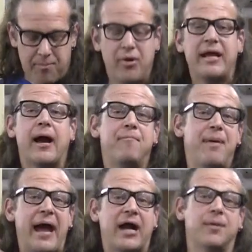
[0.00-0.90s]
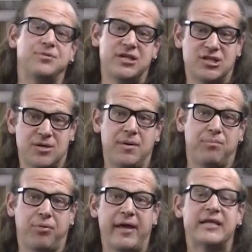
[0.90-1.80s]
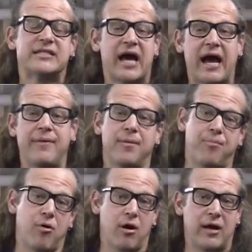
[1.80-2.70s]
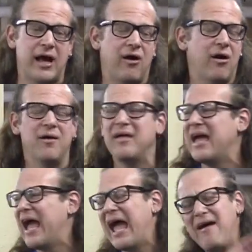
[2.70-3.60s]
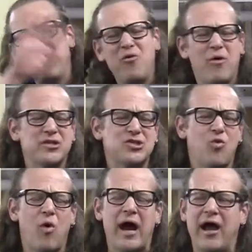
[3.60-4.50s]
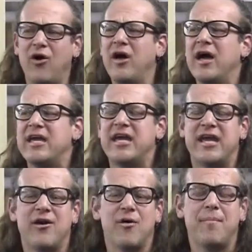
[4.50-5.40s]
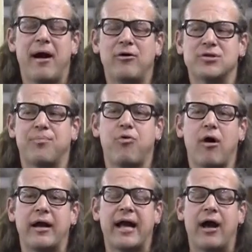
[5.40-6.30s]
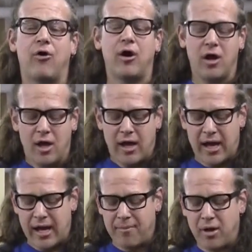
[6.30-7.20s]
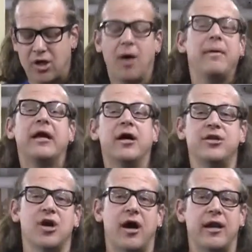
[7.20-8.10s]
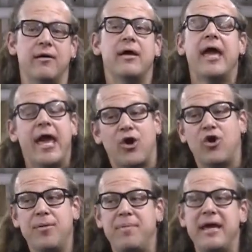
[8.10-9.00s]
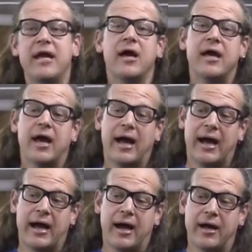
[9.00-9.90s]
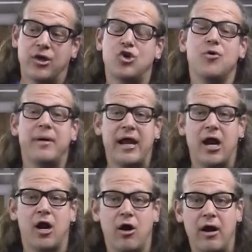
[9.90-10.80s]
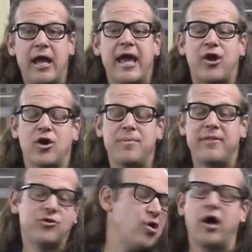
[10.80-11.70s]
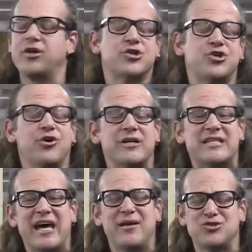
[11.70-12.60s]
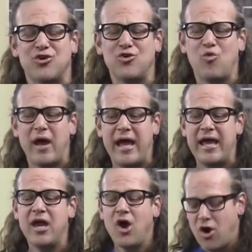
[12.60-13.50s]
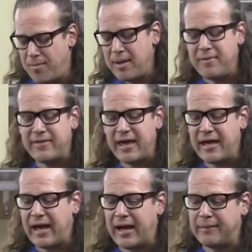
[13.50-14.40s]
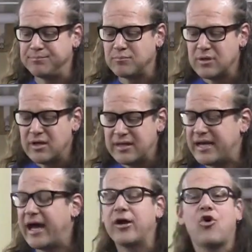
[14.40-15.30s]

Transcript: putting a backup system in place on the prong collar. Every once in a while, you hear about the prong collar um, coming undone. It could be uh, uh, human error. It could be the dog just shook his head a certain way, or maybe they, um, they got